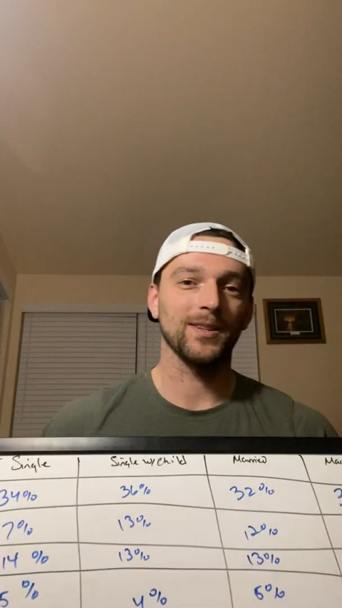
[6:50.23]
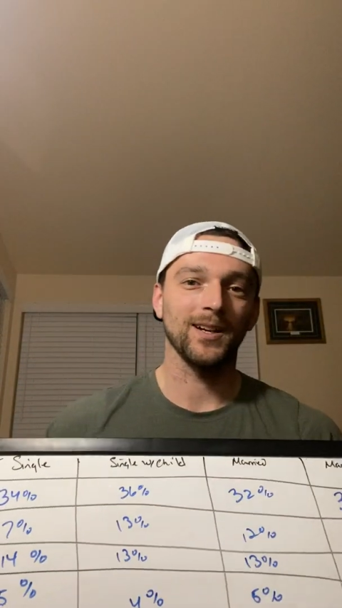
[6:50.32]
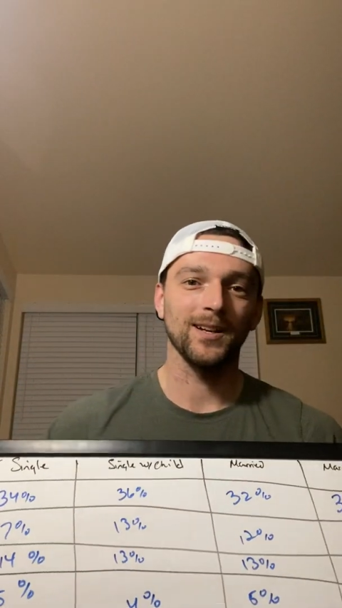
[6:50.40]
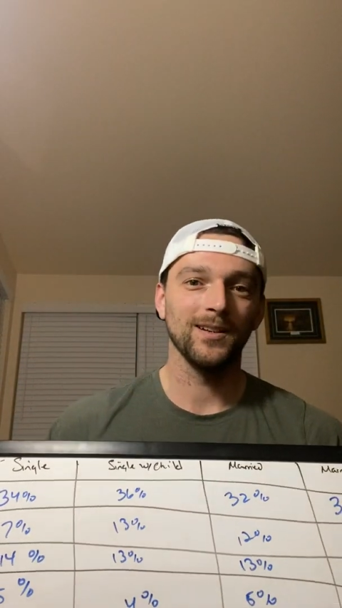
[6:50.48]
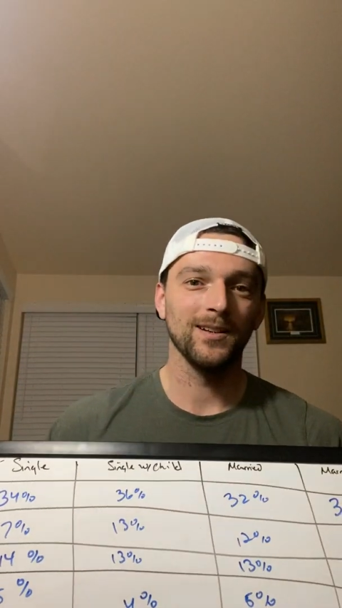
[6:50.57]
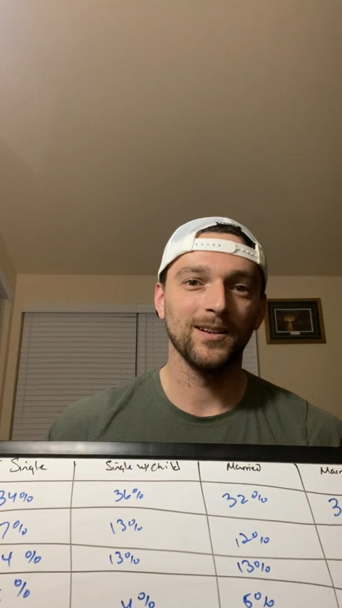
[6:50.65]

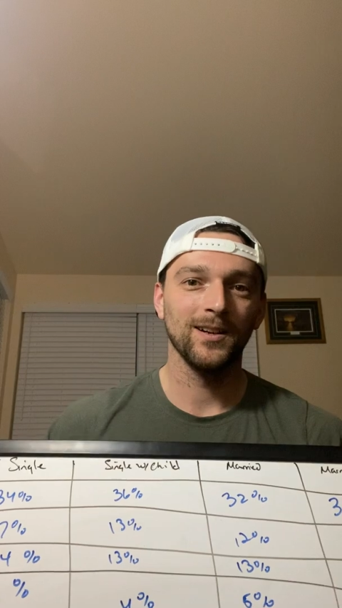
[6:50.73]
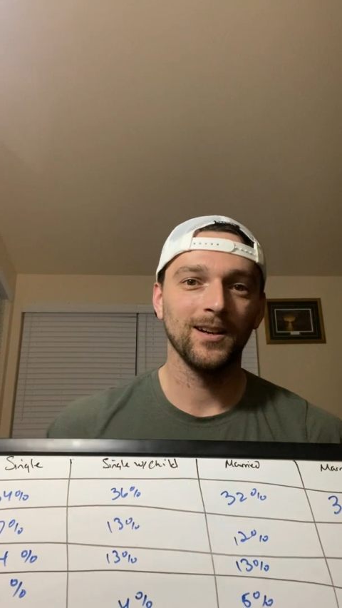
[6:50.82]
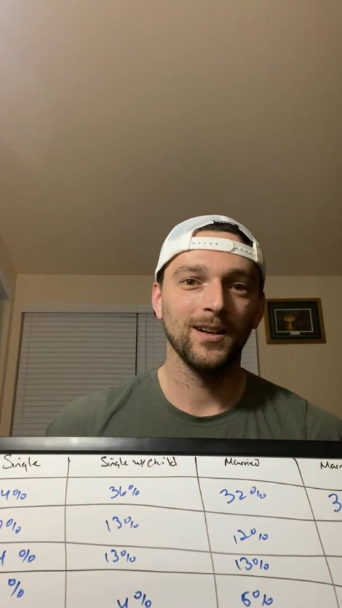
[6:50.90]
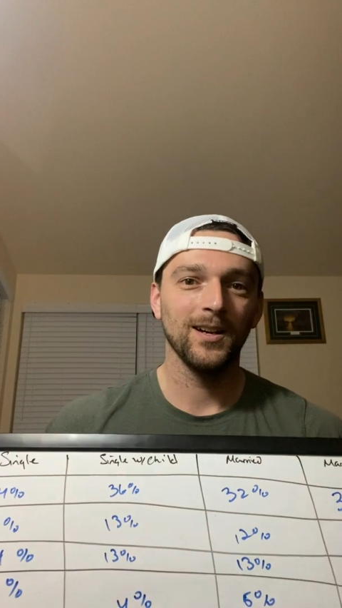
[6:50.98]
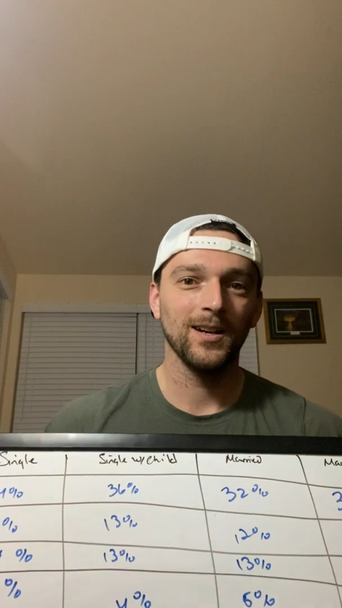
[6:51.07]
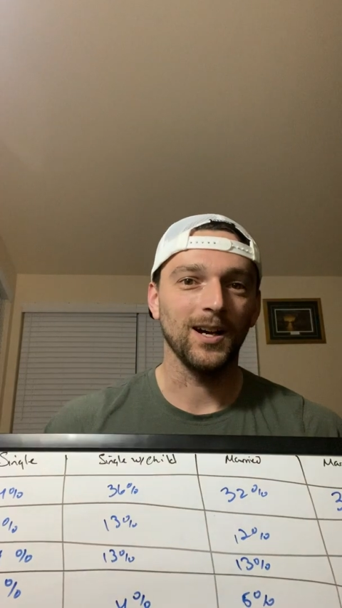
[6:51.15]
that.
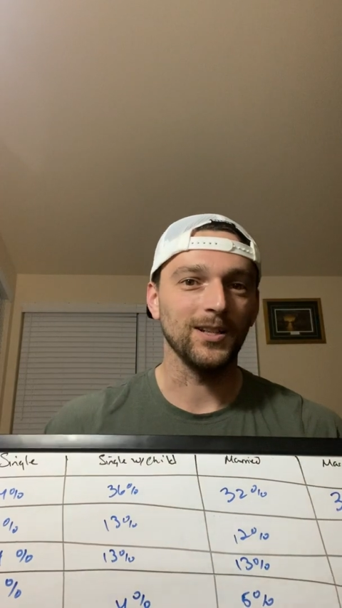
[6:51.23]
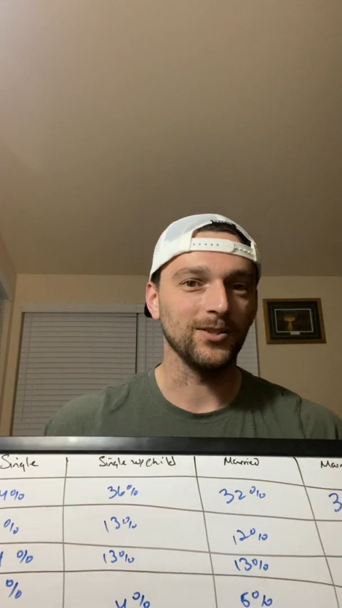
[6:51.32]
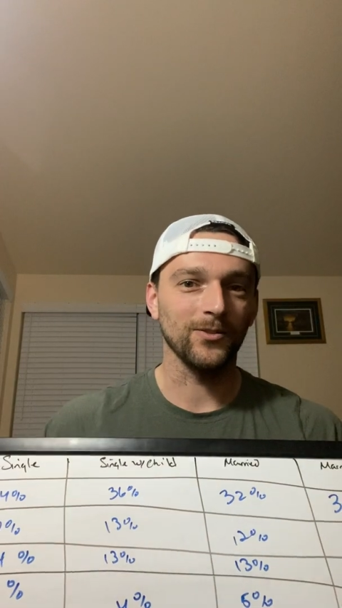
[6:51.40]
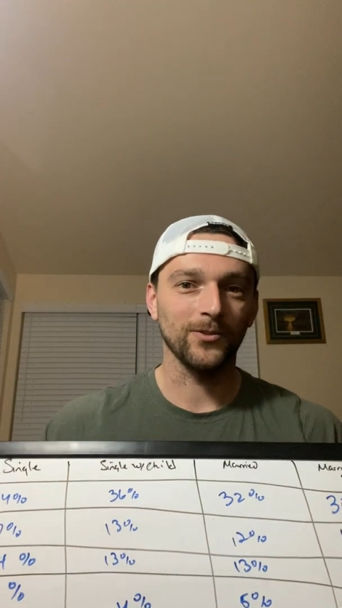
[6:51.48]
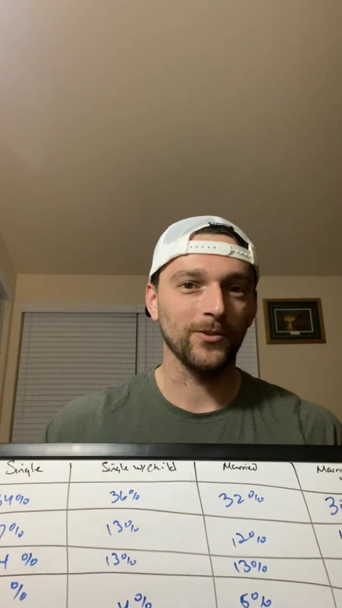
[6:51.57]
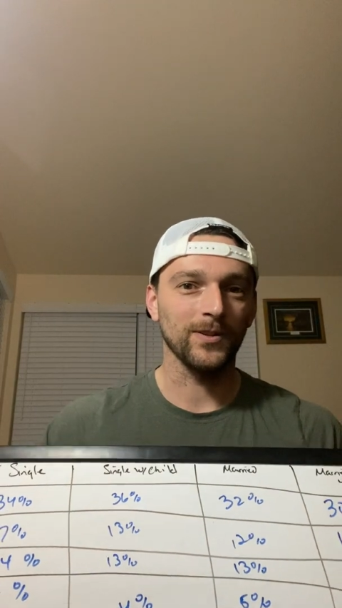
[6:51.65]
I
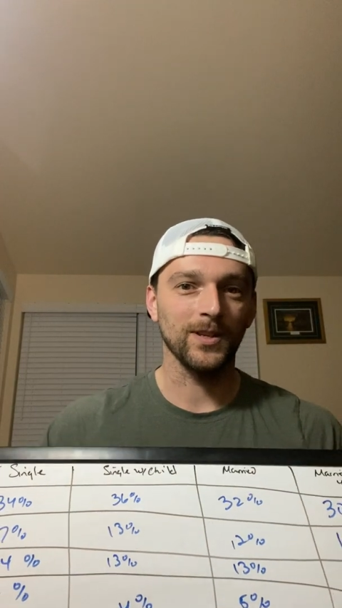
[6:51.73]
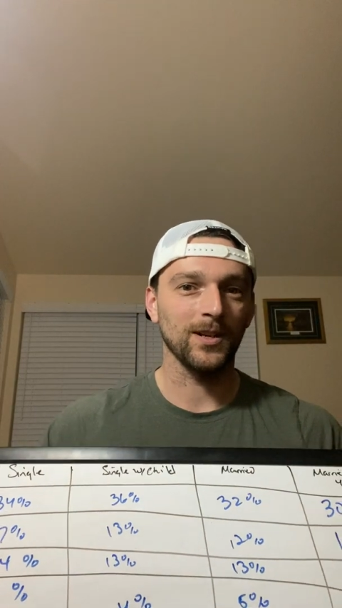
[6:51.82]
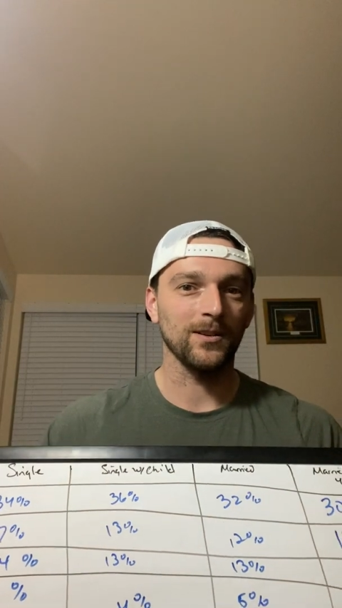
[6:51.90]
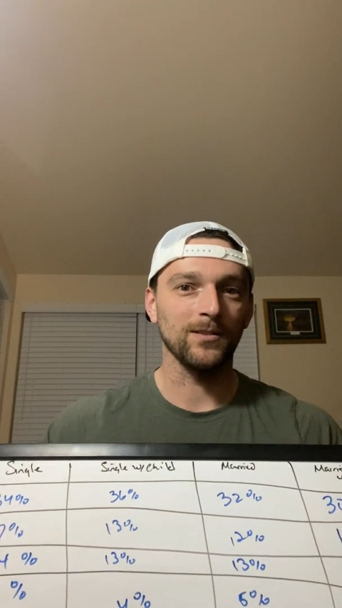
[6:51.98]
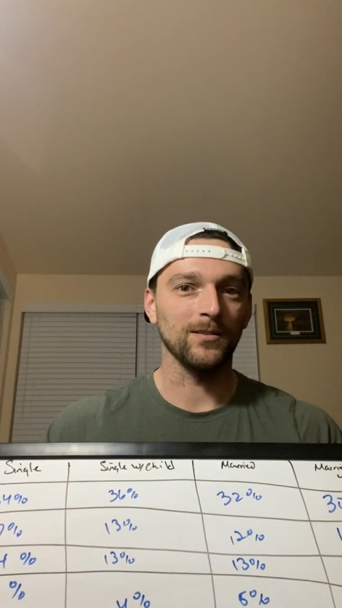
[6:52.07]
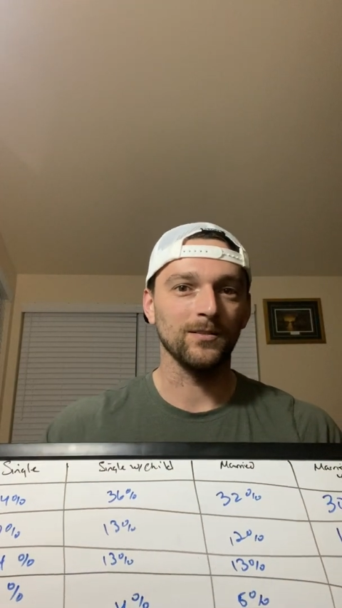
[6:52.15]
don't agree with that
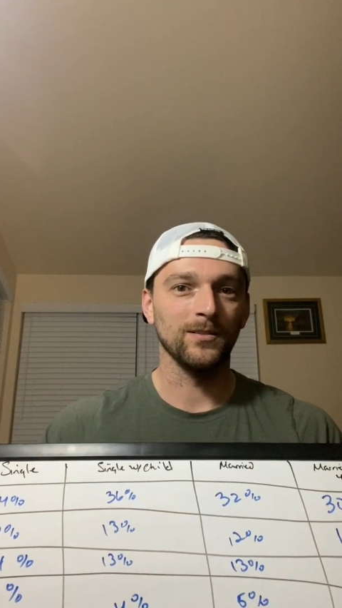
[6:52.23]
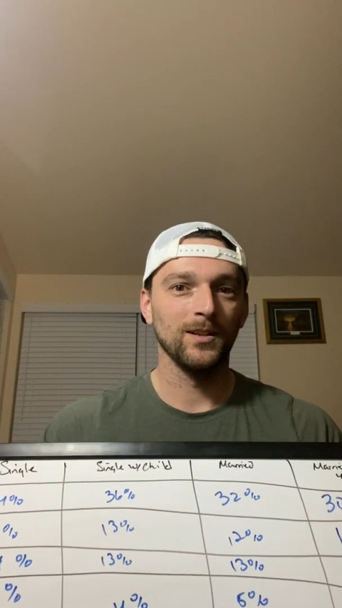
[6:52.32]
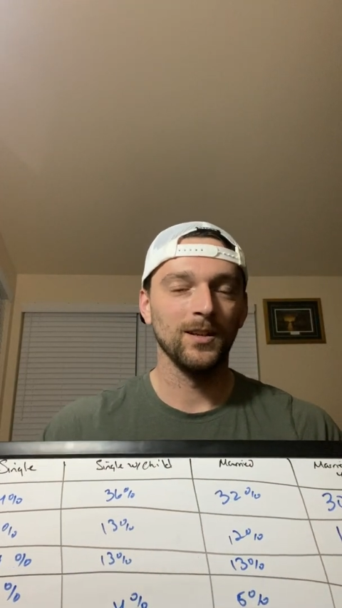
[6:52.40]
at all.